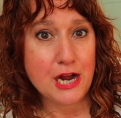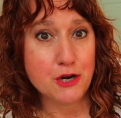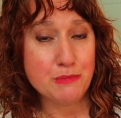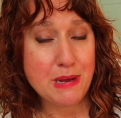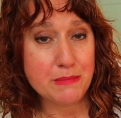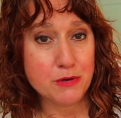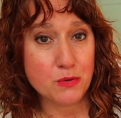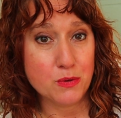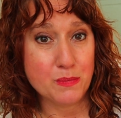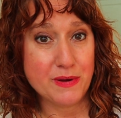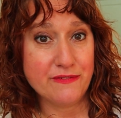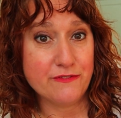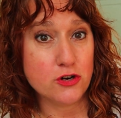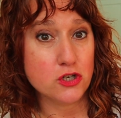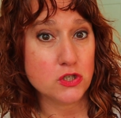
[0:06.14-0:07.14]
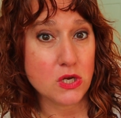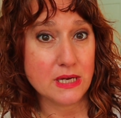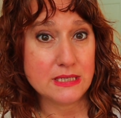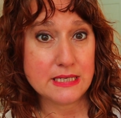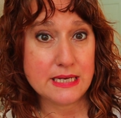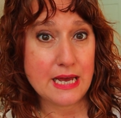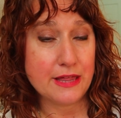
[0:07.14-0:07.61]
I remember when we first
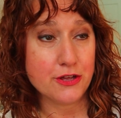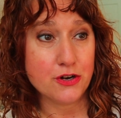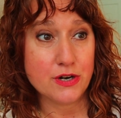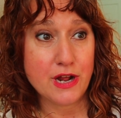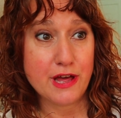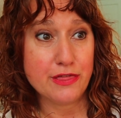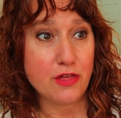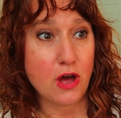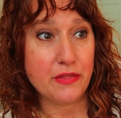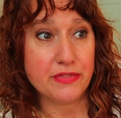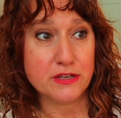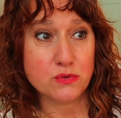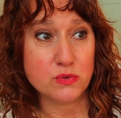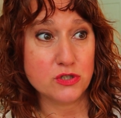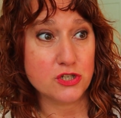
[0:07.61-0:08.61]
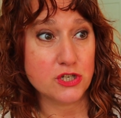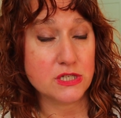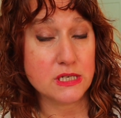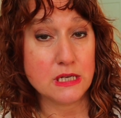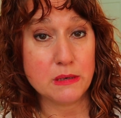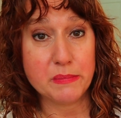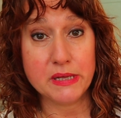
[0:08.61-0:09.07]
got together and I thought this was
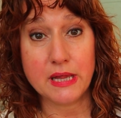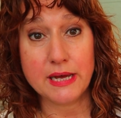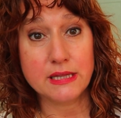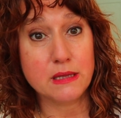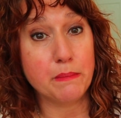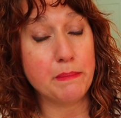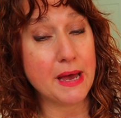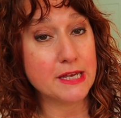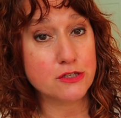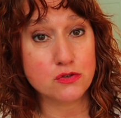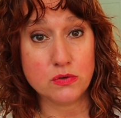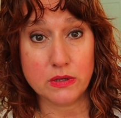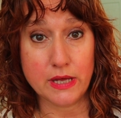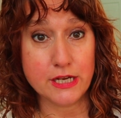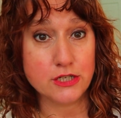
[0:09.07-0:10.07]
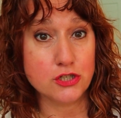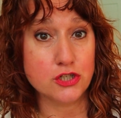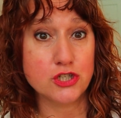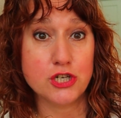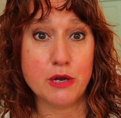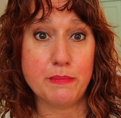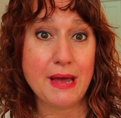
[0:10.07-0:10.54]
just gonna be like the best
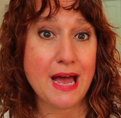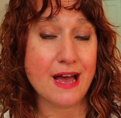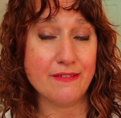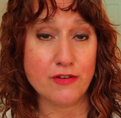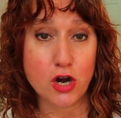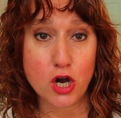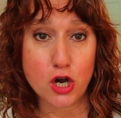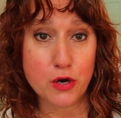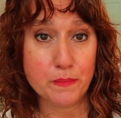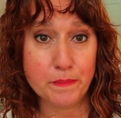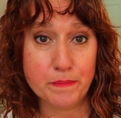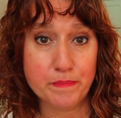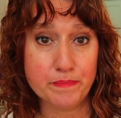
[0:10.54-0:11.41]
relationship ever.